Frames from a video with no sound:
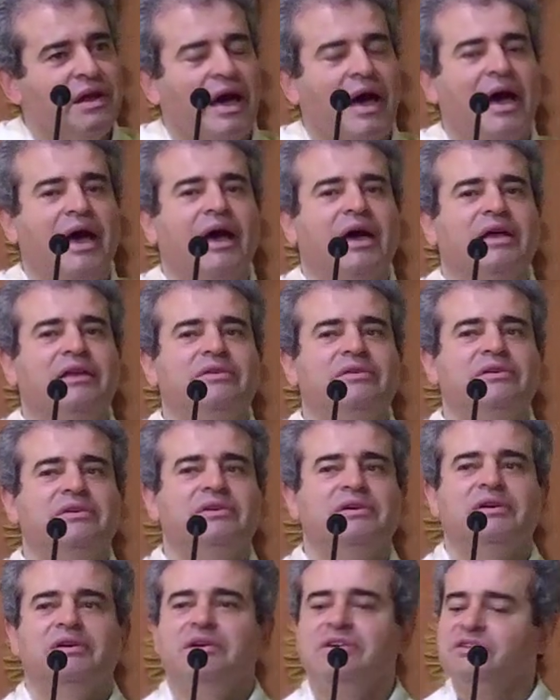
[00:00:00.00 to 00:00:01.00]

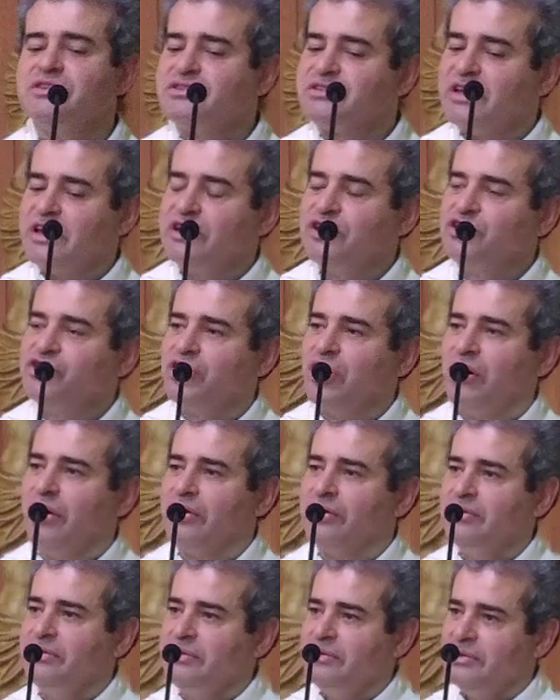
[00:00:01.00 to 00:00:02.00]
And St.
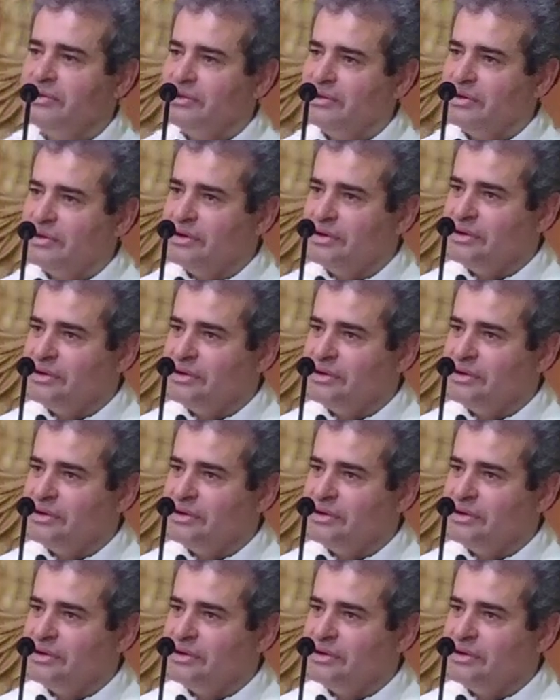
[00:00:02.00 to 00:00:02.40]
John,